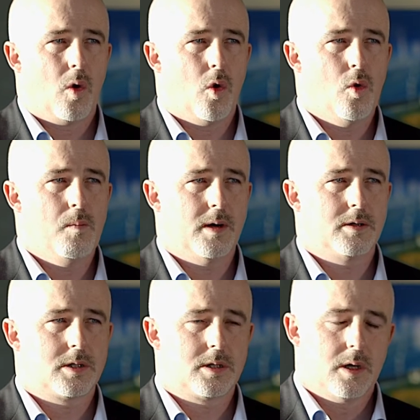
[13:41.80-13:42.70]

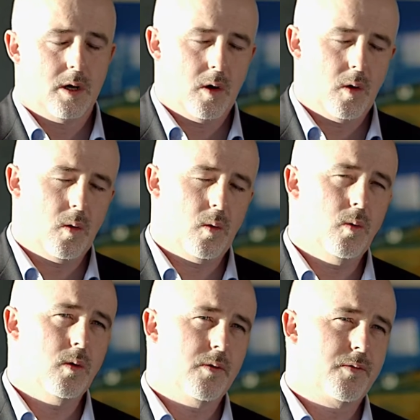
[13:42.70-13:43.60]
Almost
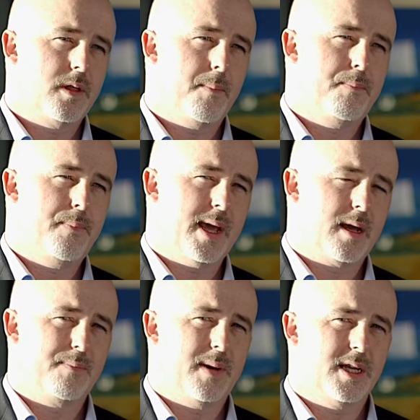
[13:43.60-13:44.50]
all of the
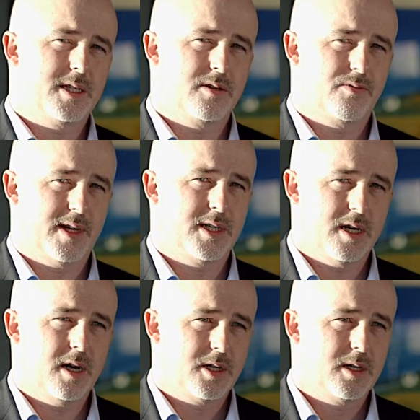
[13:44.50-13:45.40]
big pieces of
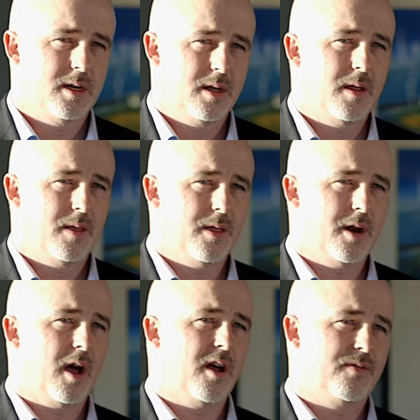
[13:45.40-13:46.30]
research
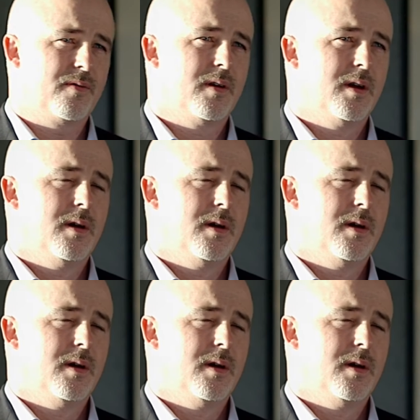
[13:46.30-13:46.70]
that I've